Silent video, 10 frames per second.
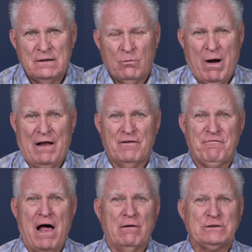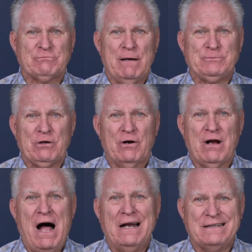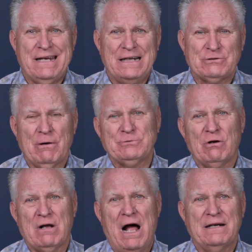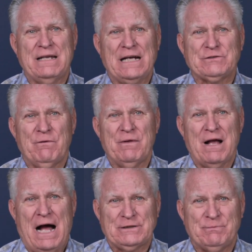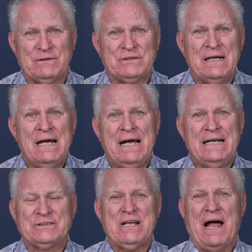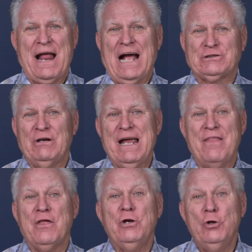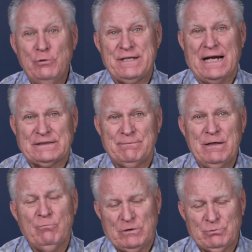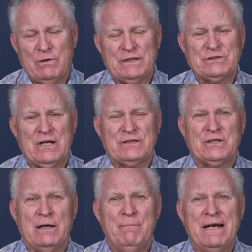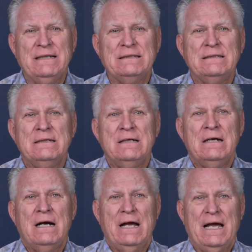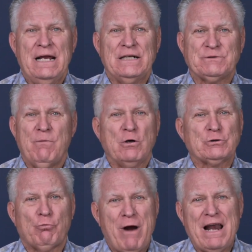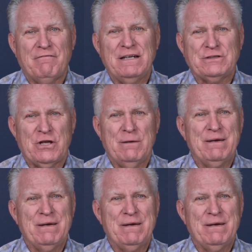While the following scriptural context from the Gospels is not actually in the New Testament, which we'll discuss in a minute, it is most relevant to the